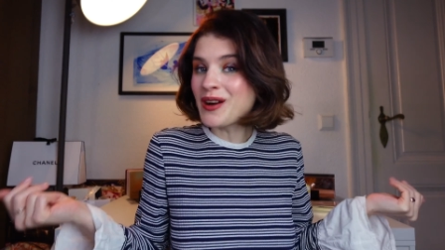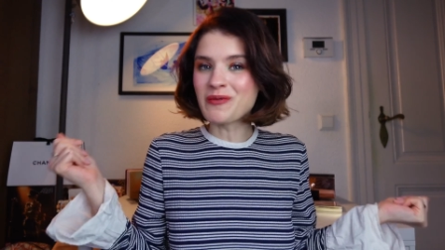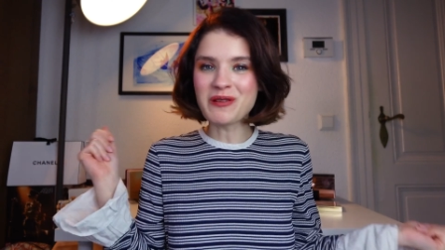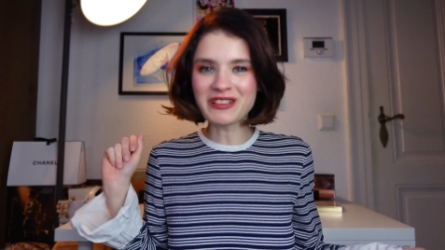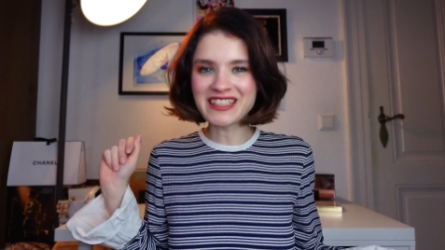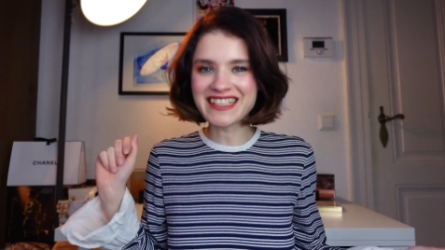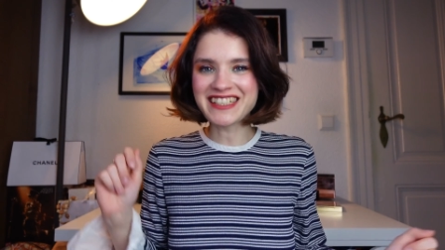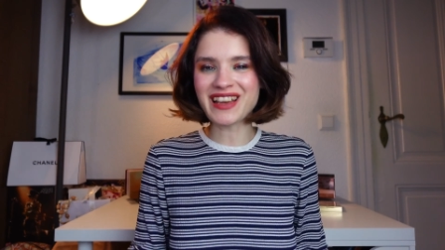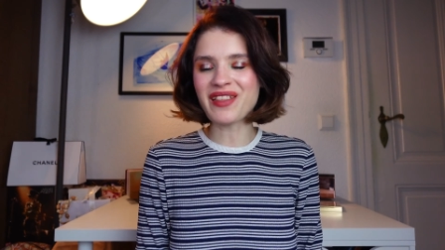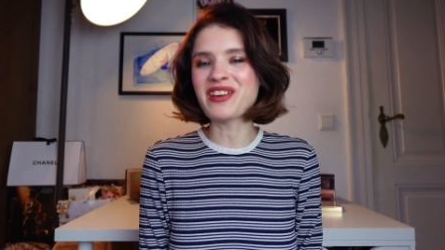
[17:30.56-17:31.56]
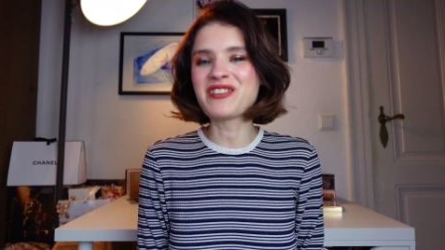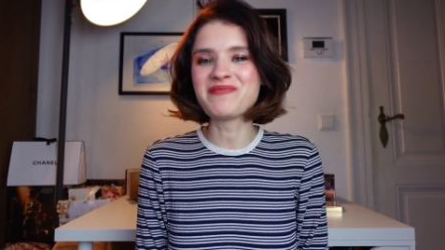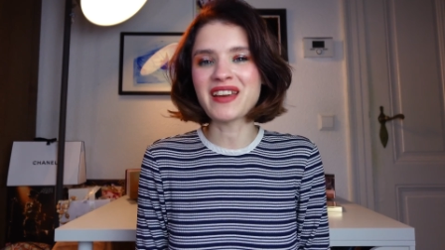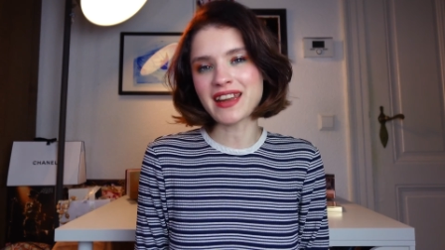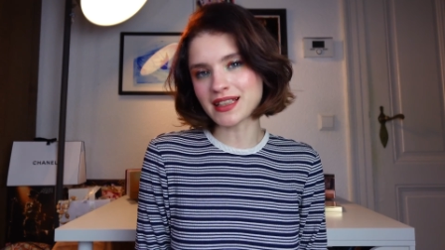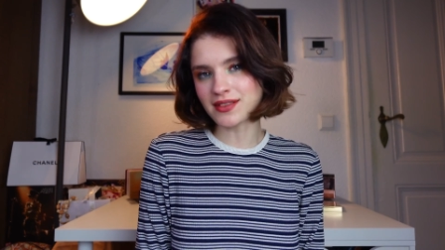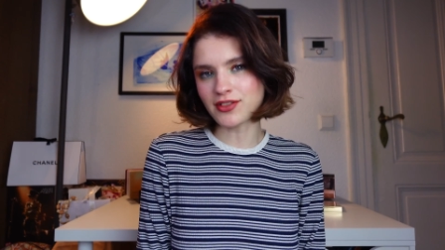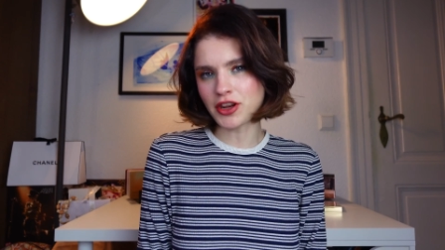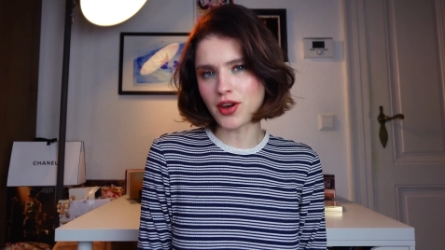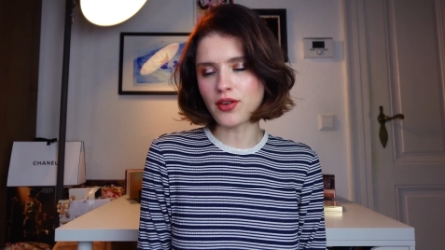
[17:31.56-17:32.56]
we will see each other in my next
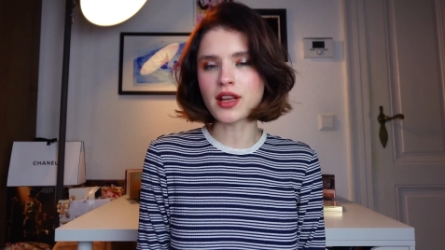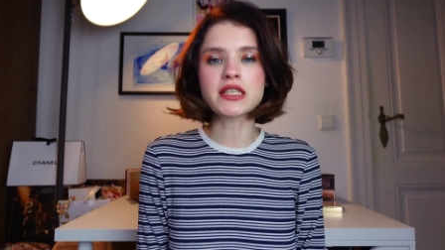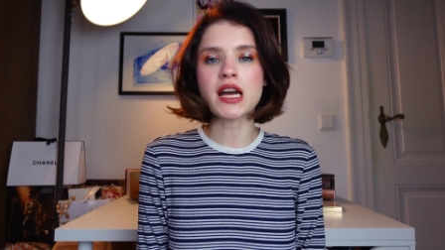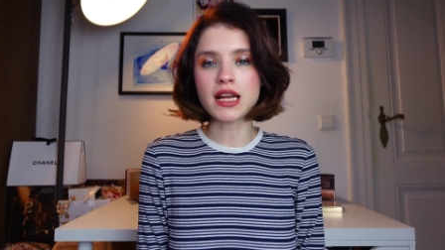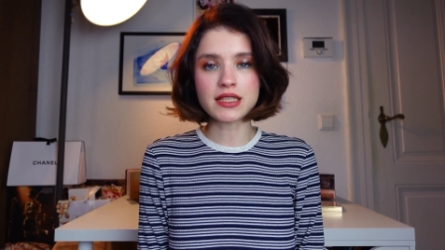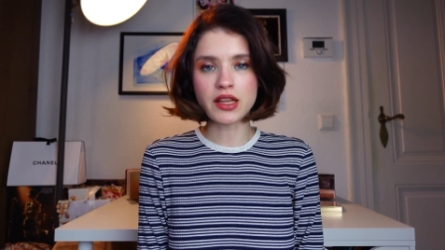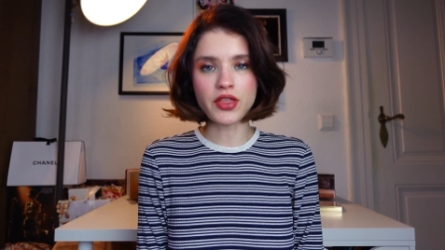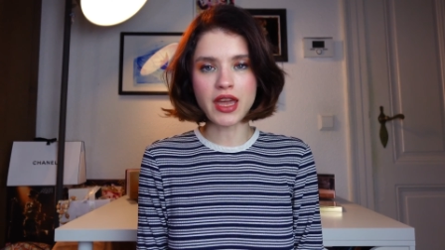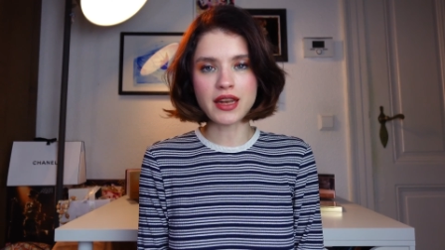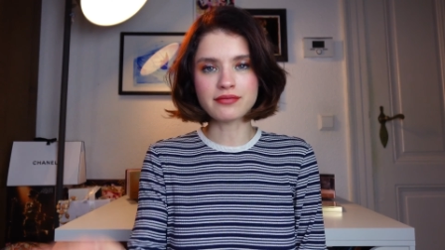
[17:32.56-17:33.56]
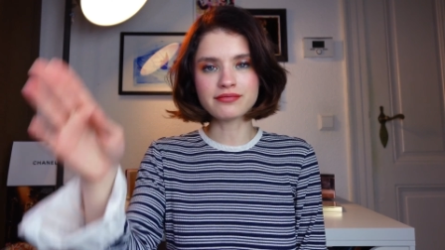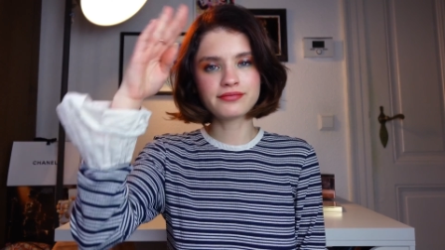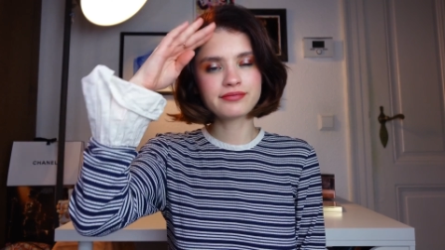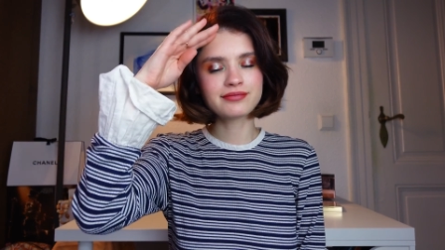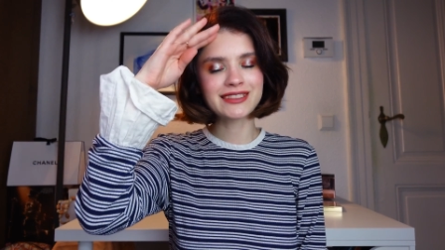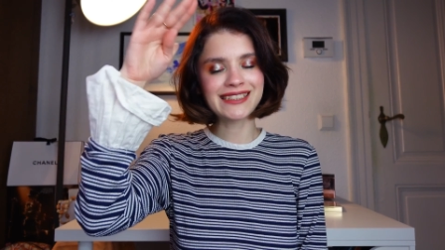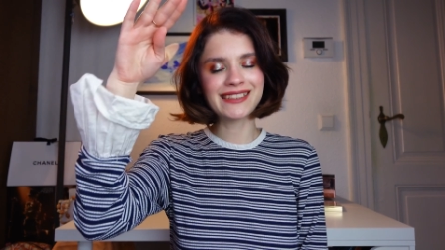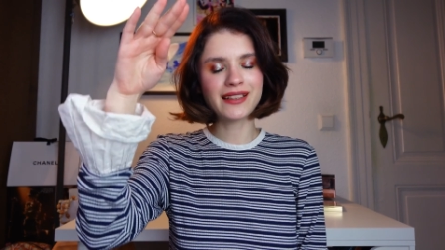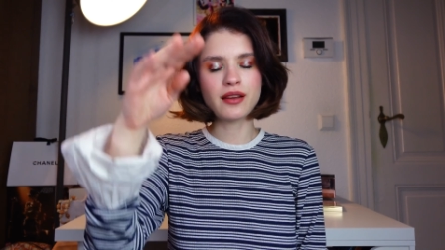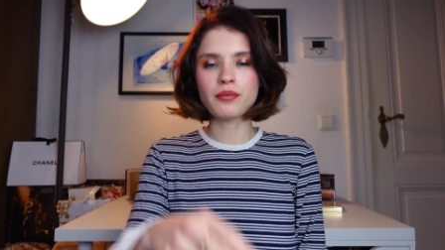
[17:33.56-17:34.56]
video, and until then,
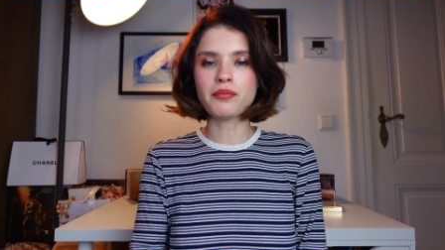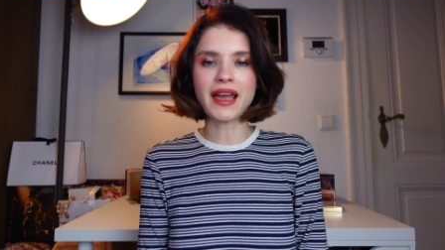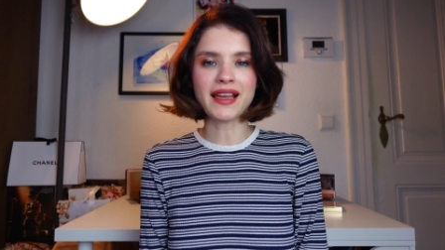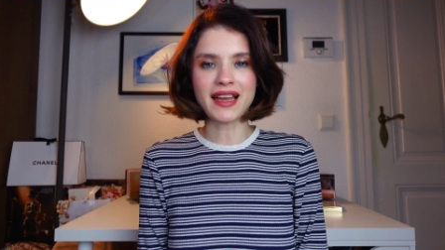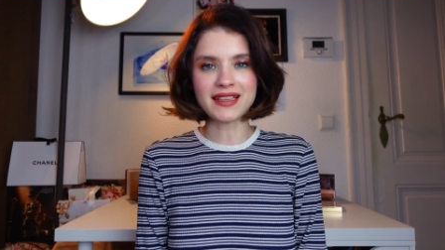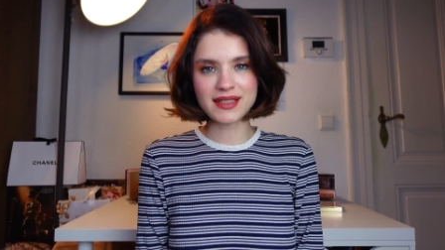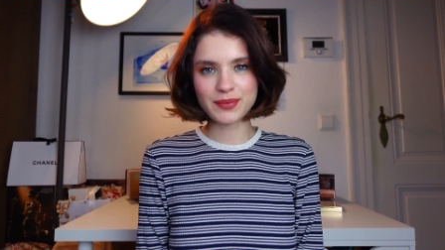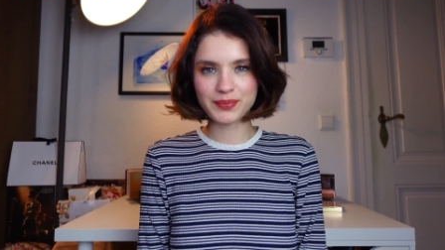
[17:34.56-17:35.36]
bye guys.